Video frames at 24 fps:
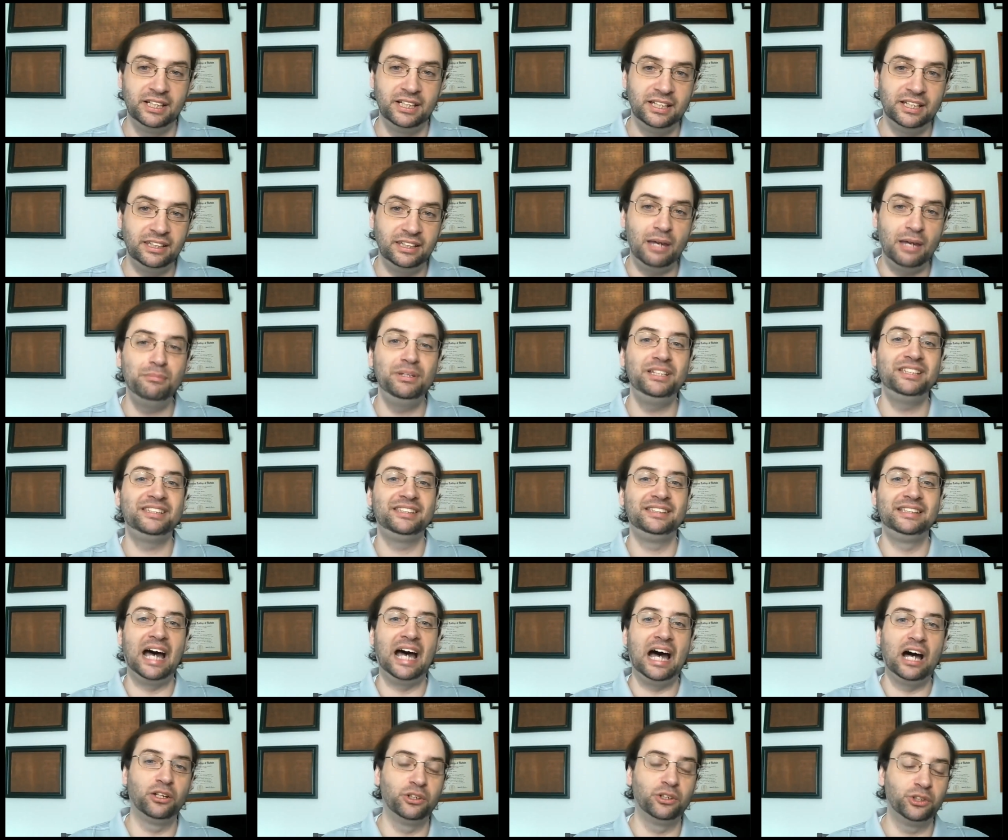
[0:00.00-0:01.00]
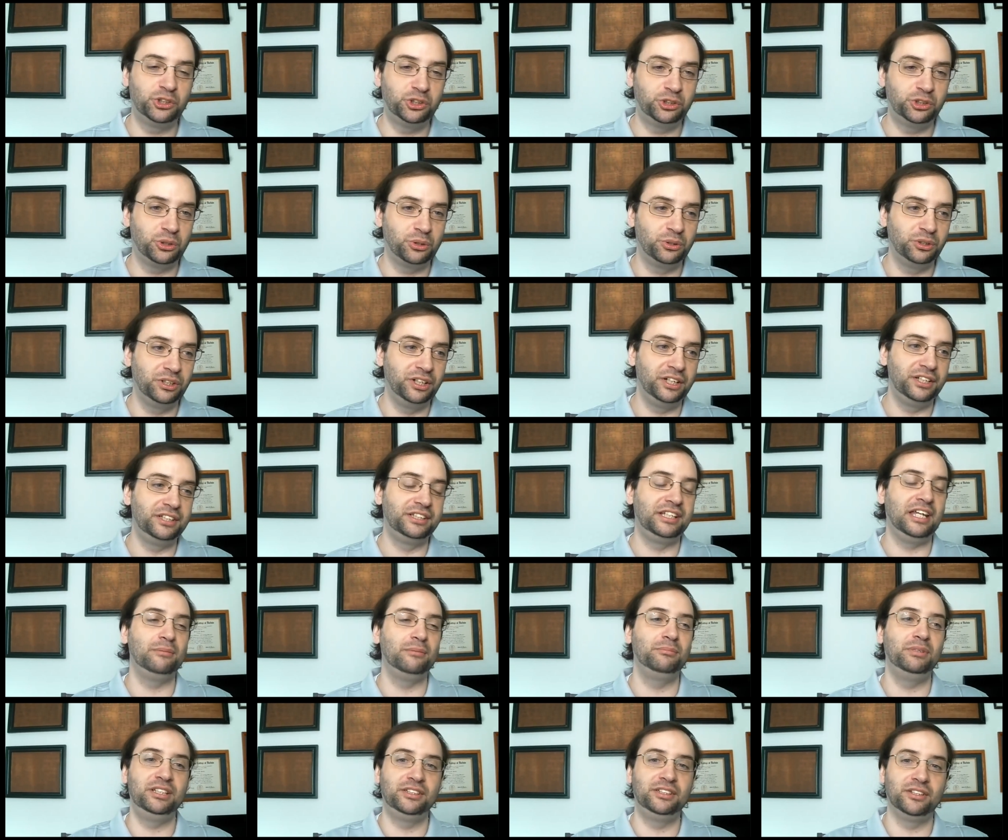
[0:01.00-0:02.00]
That means dollar shortage. That
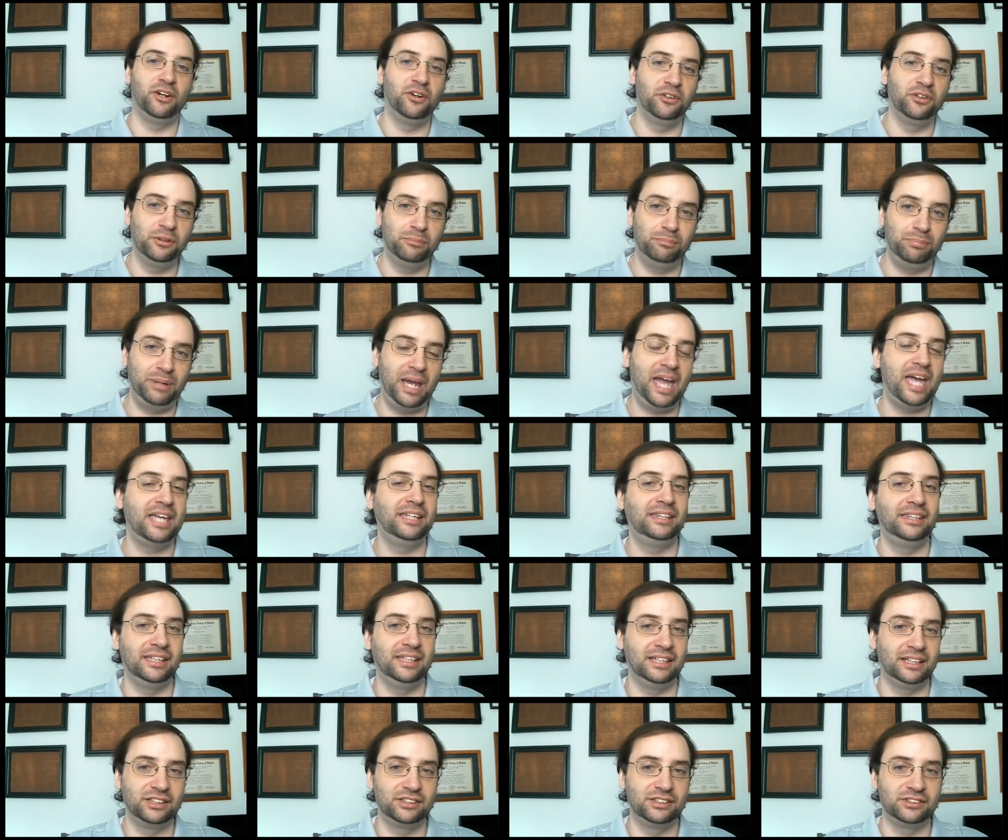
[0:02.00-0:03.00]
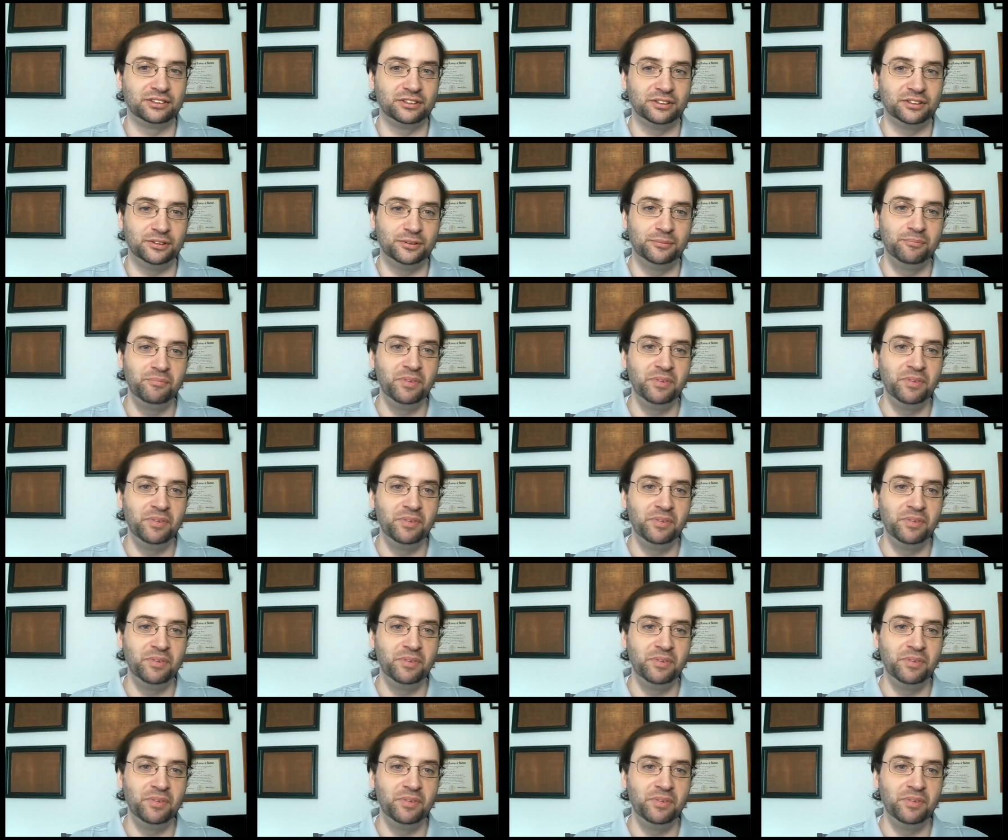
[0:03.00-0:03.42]
means all the bad things. So